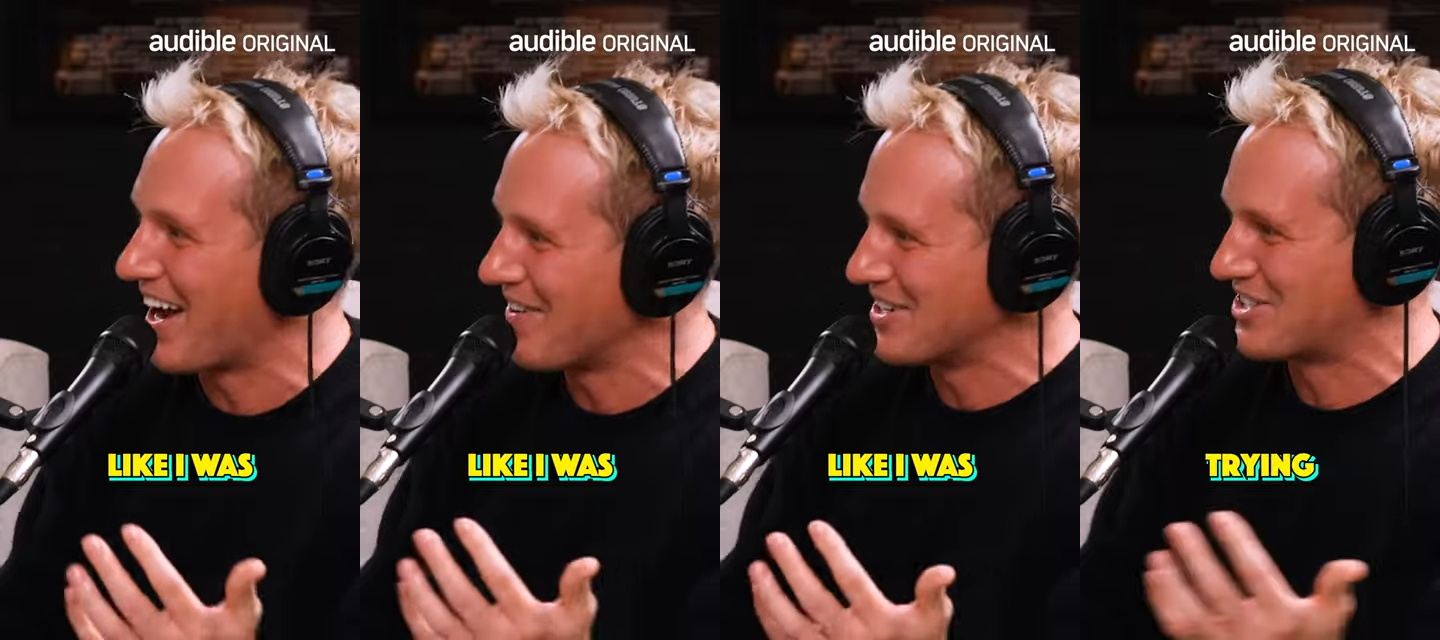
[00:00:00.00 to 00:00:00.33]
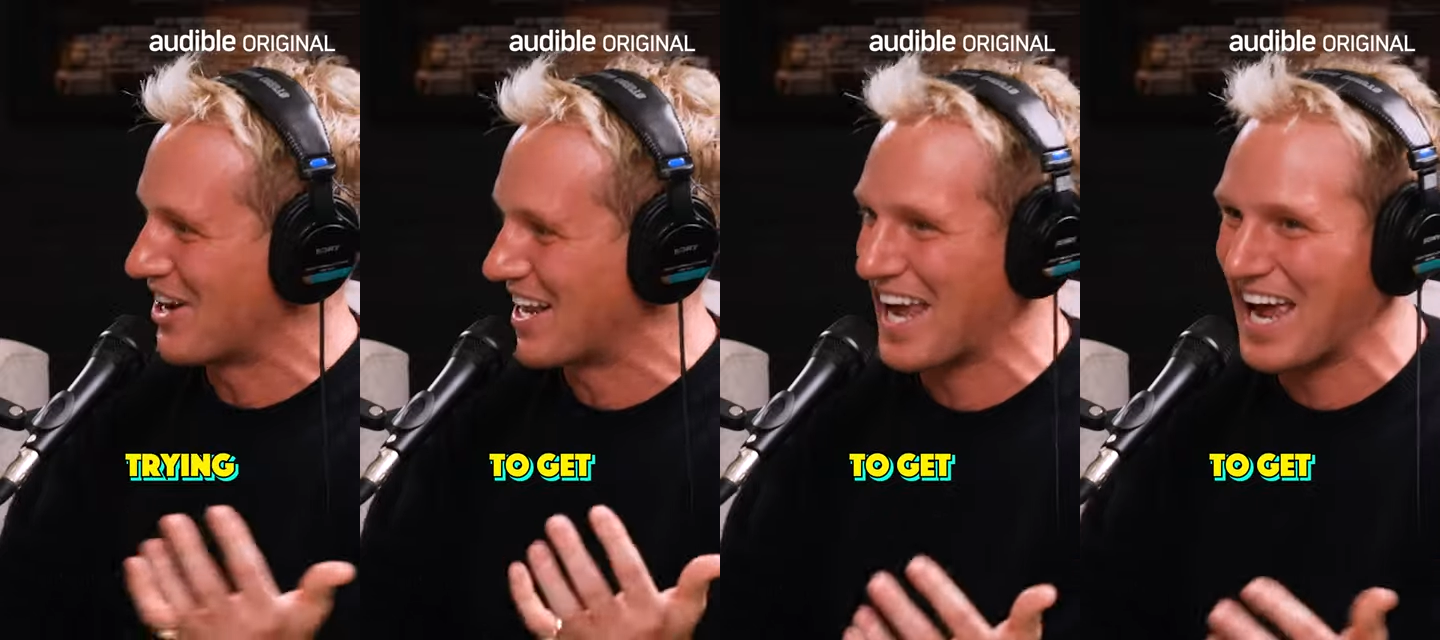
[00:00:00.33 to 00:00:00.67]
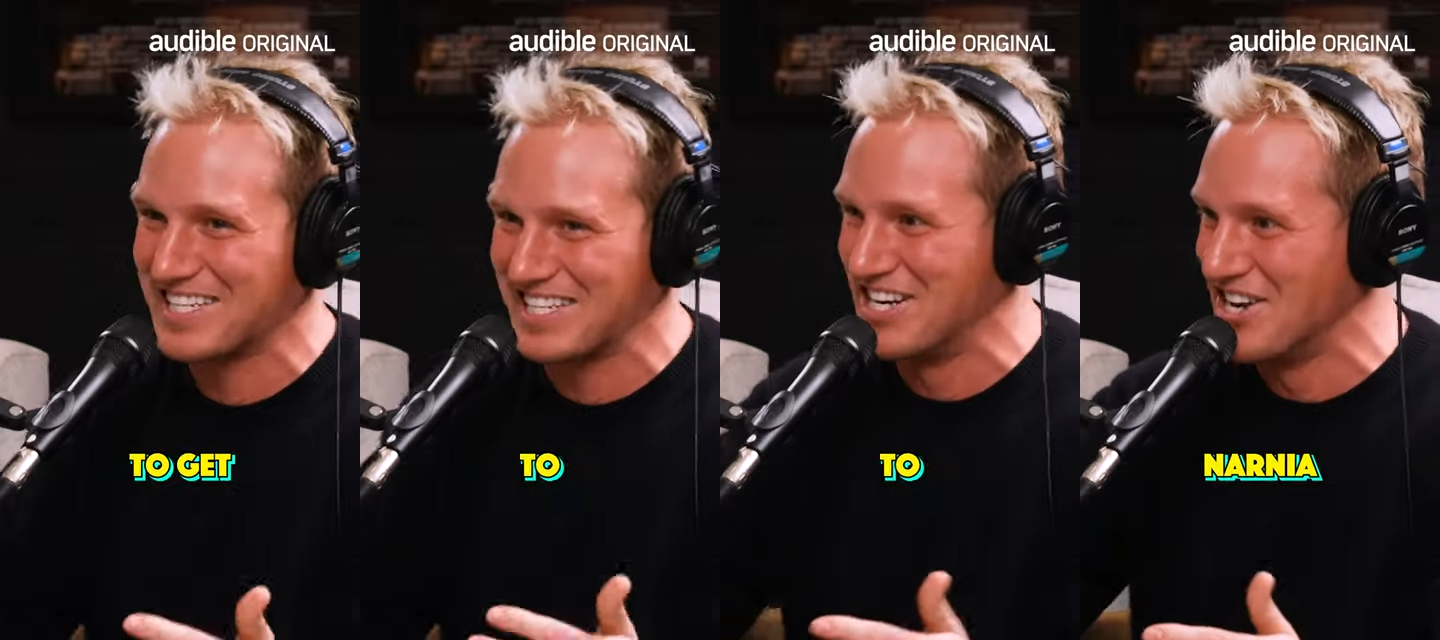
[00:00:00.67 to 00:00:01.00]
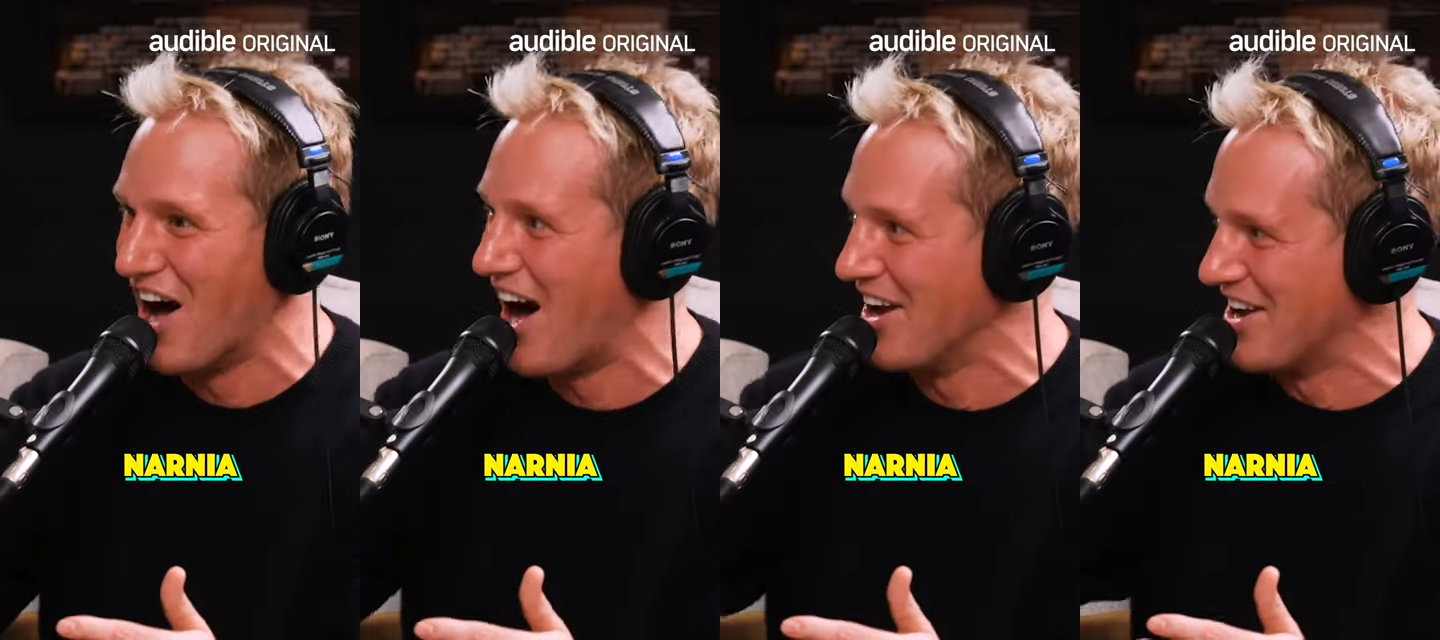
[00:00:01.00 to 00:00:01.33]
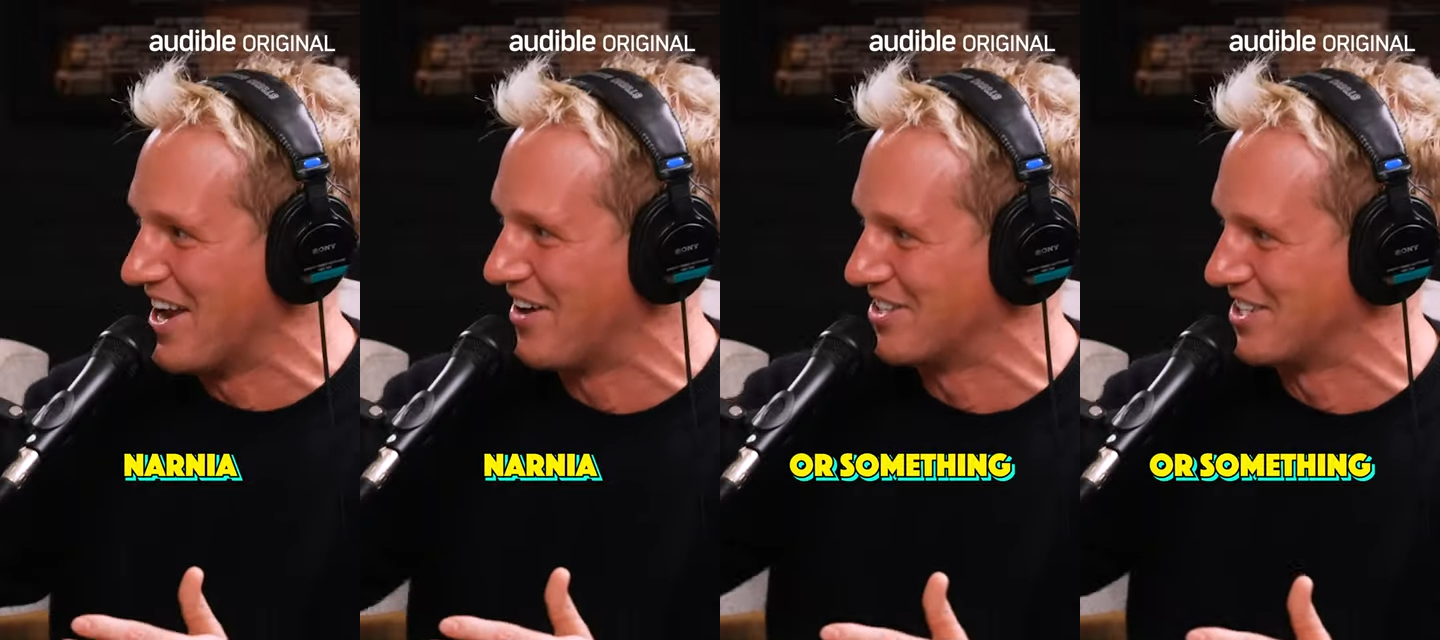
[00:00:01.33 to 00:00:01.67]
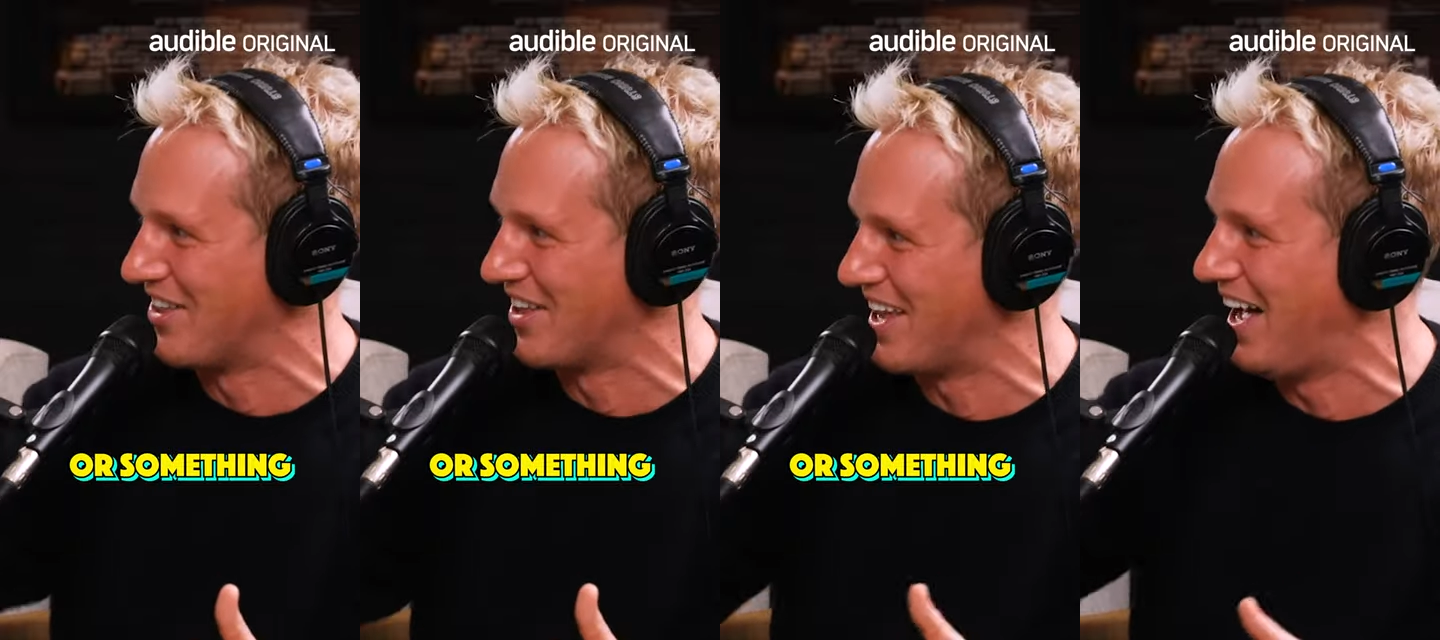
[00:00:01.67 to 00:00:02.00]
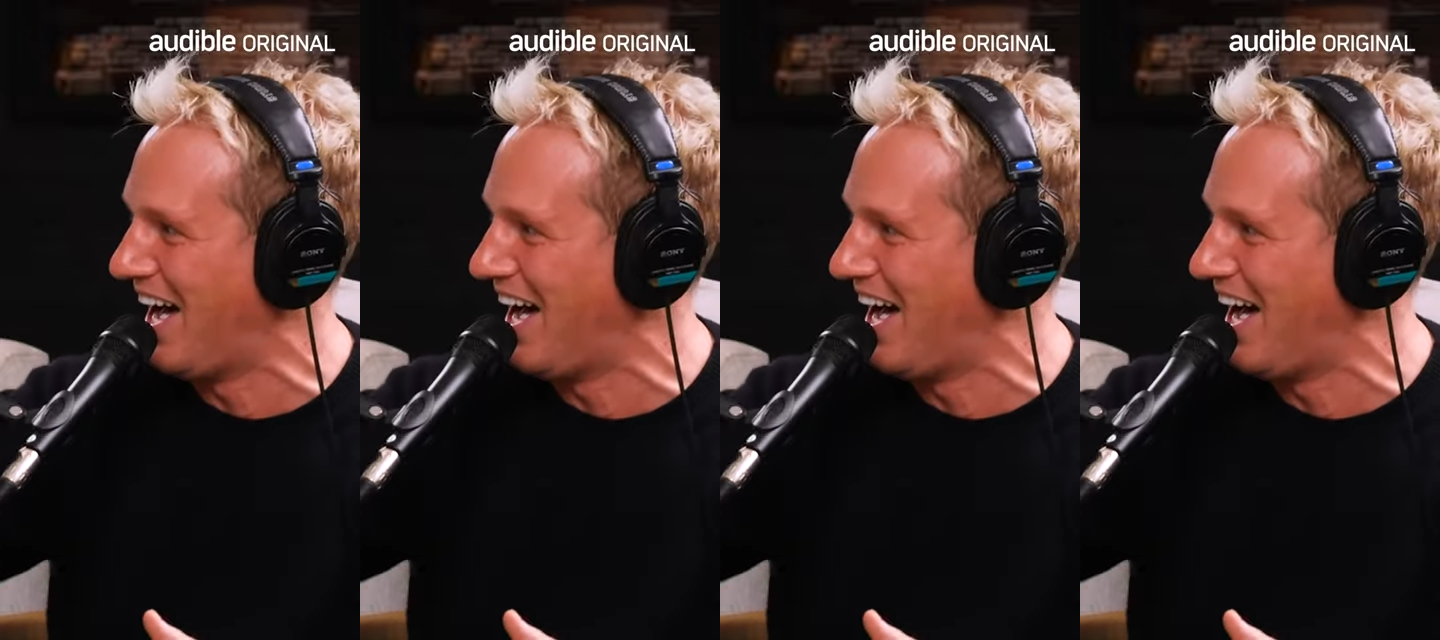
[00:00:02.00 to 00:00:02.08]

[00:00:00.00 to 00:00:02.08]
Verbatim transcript: he was trying to get to Narnia or something.